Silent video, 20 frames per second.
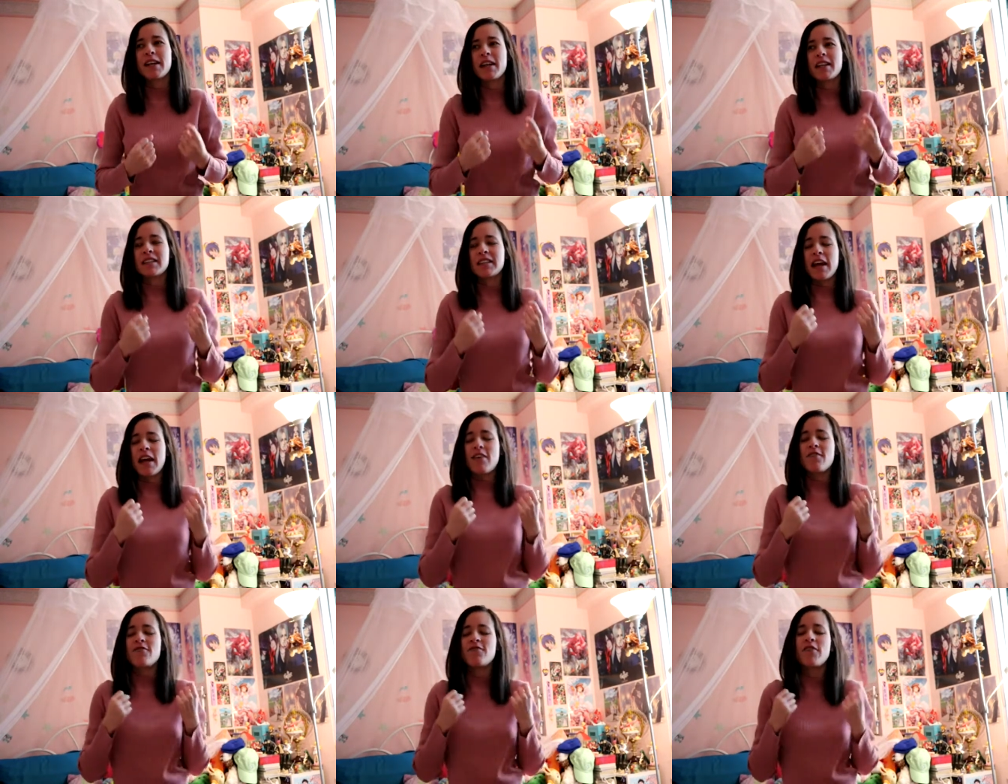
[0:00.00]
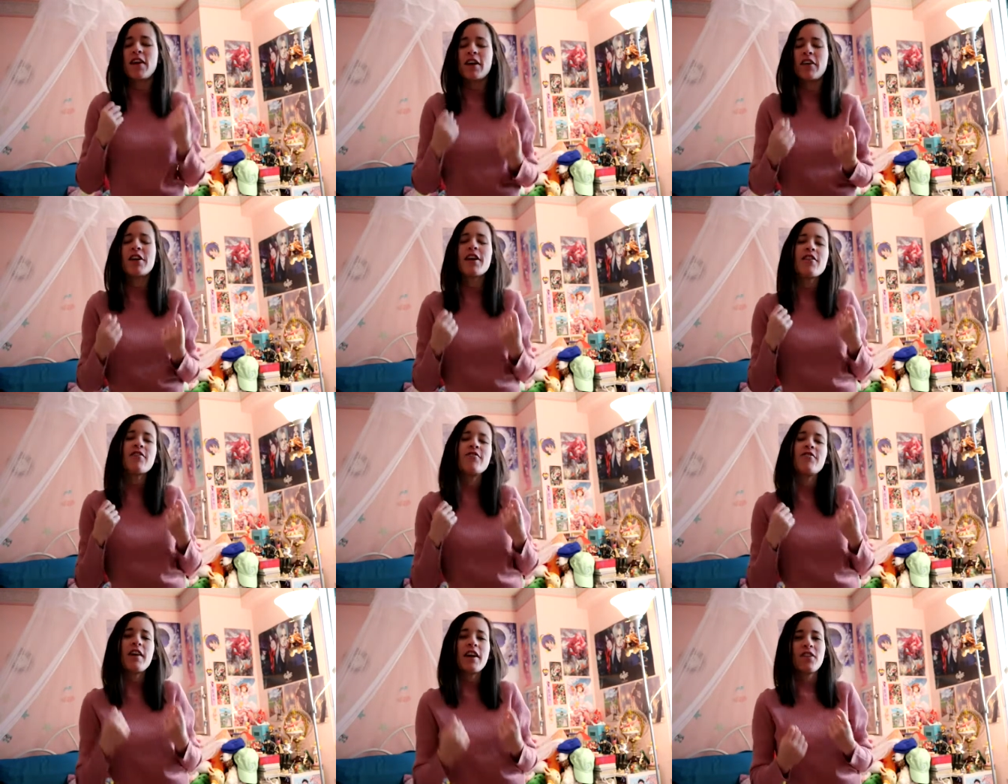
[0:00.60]
is a very
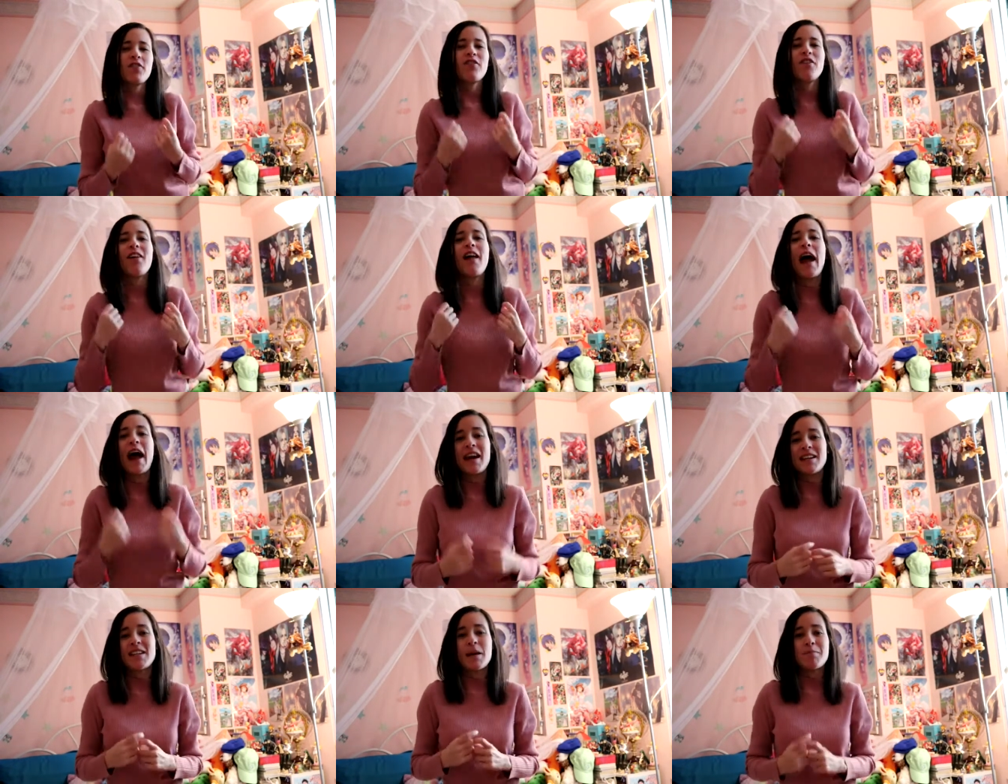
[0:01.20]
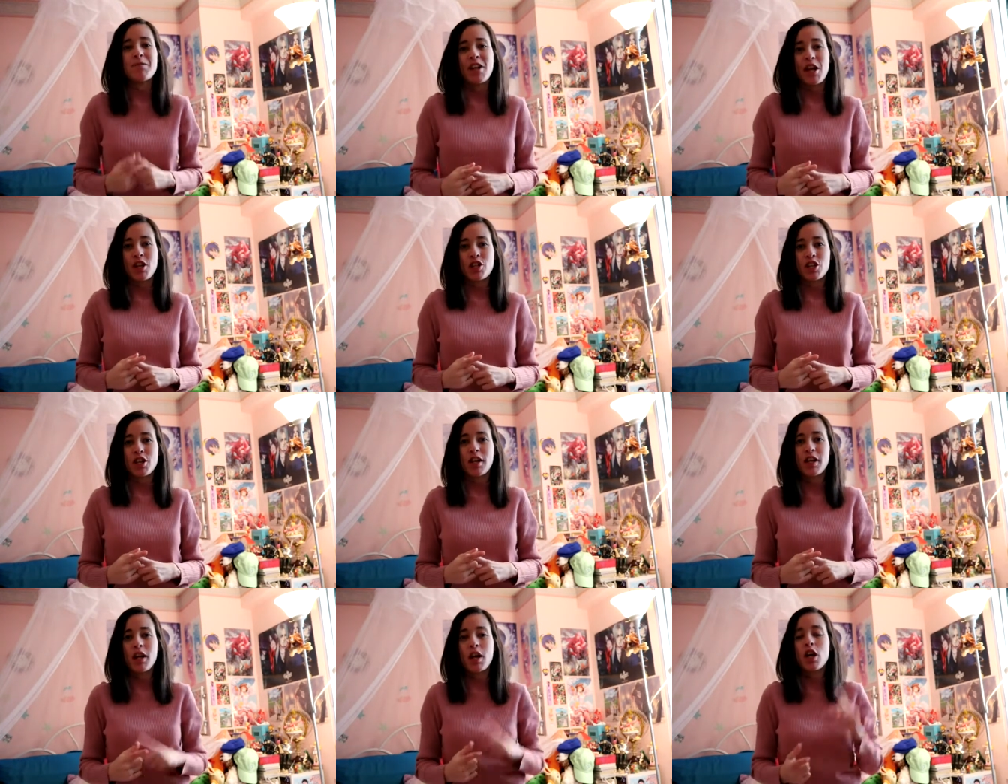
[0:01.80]
faithful
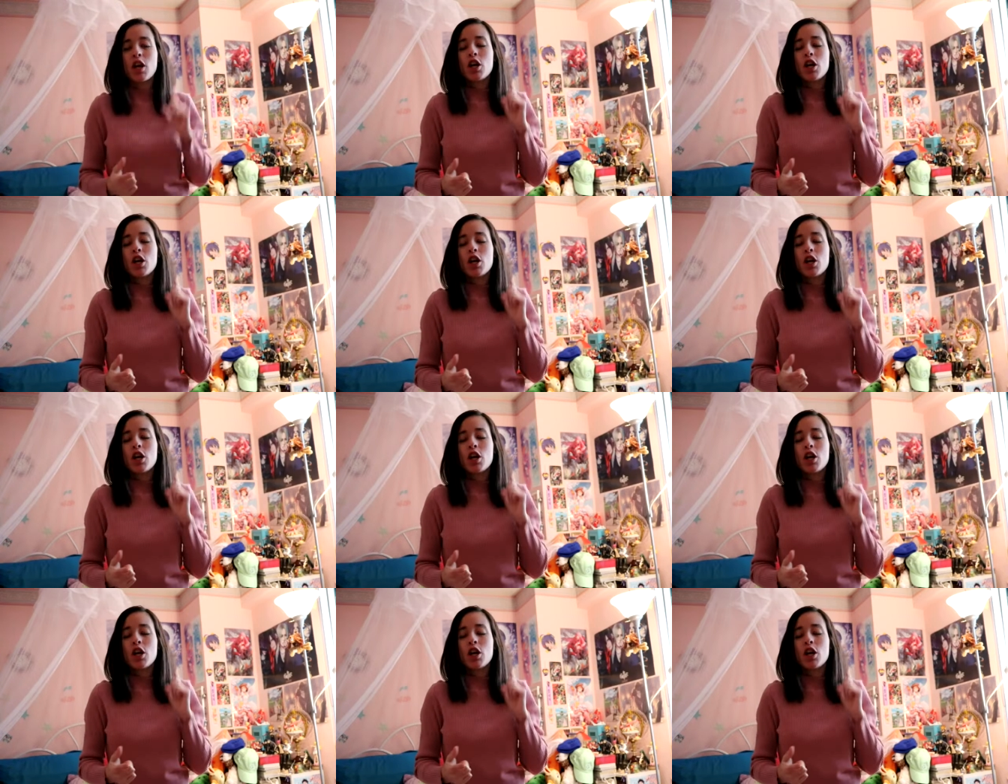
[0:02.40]
adaptation